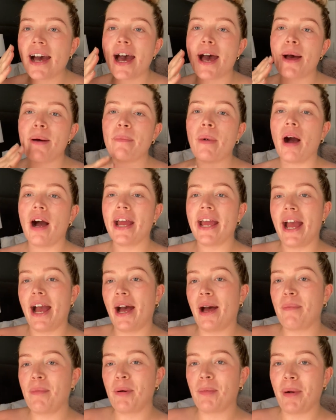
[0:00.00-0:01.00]
Um, I
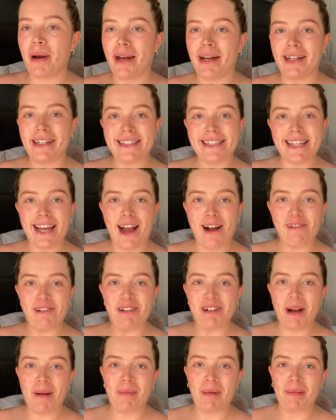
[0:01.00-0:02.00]
am wearing a
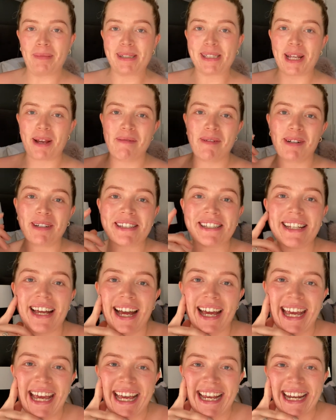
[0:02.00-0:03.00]
towel, I promise I'm not sat here